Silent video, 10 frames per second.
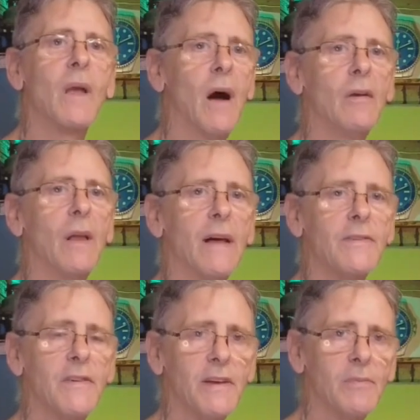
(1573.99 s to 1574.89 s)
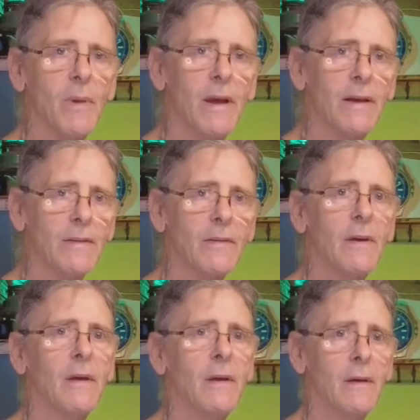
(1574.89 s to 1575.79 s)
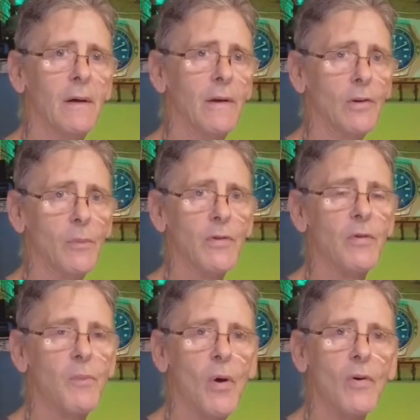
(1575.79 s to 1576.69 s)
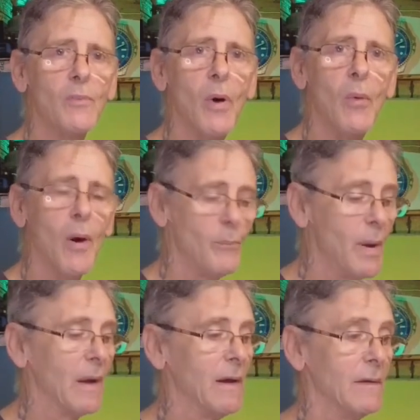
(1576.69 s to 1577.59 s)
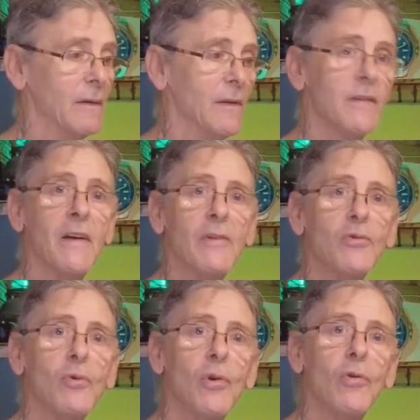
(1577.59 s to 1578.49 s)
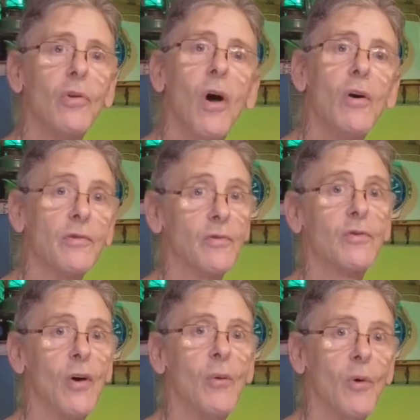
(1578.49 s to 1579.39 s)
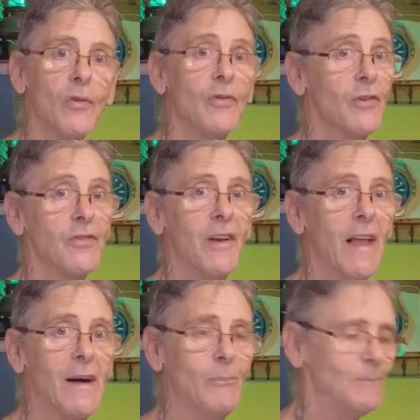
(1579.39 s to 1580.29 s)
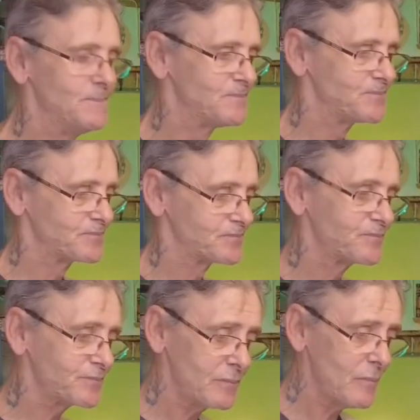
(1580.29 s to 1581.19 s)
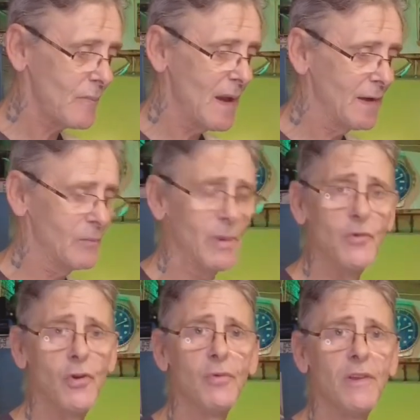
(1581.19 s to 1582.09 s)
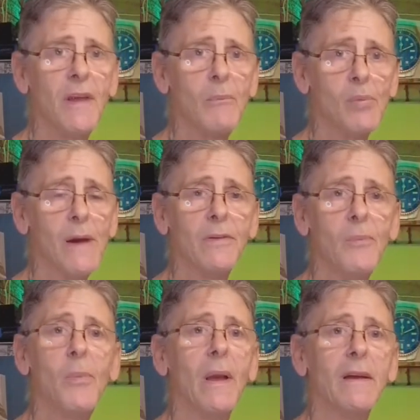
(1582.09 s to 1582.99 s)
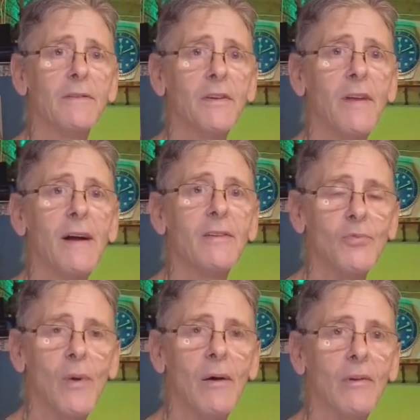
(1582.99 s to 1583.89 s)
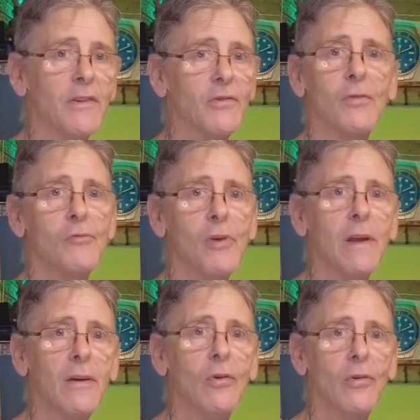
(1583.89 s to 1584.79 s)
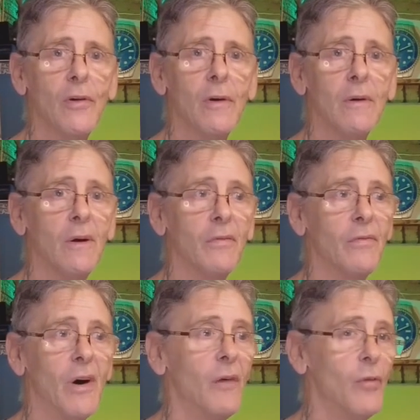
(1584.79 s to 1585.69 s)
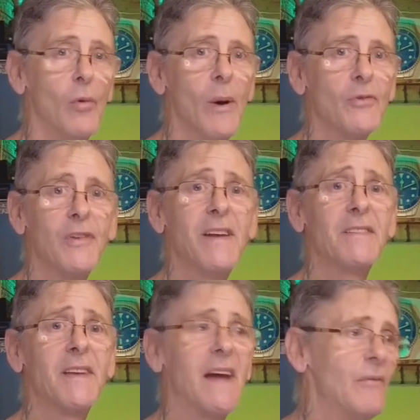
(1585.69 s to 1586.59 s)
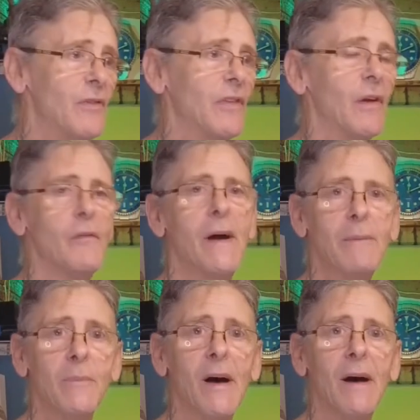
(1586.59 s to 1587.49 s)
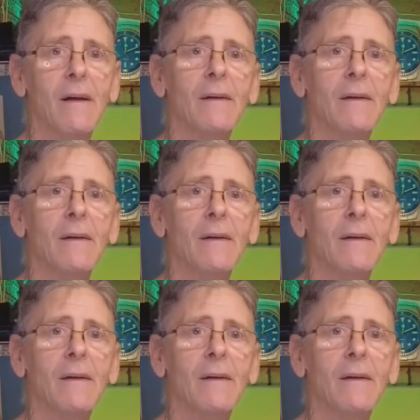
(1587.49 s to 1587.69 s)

Only lasts 6 minutes, and you'll be surprised by what pellet that this actual gun likes, because I still am, and I've been shooting that brand of pellet today as well, and it's done really good. I've almost hit everything I've aimed at.